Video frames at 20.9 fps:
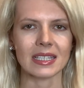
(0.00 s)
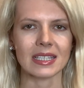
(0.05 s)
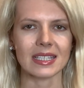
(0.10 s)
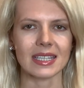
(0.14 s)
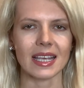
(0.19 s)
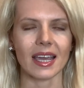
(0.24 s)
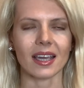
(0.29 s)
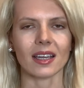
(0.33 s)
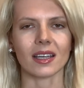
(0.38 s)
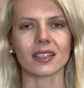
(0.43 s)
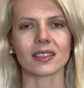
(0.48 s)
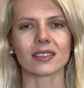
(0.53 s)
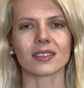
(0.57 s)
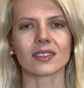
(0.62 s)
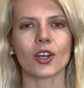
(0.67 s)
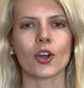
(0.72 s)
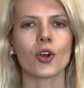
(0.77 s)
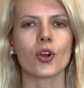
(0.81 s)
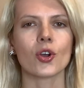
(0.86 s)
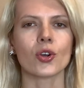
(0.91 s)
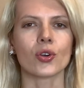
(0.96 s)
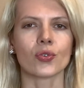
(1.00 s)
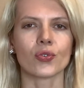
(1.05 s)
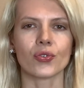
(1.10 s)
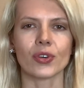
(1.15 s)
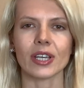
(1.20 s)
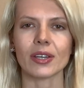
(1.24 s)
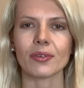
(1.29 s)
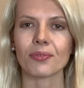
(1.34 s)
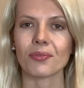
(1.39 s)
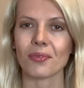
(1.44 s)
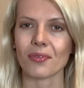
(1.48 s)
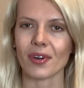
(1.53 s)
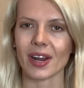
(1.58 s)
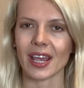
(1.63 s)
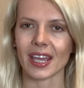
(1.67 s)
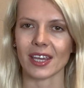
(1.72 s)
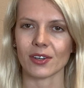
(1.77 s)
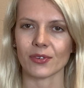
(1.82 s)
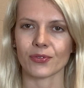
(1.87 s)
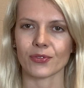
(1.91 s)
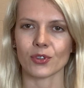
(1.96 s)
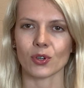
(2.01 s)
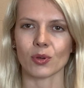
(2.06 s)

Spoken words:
Second, refrain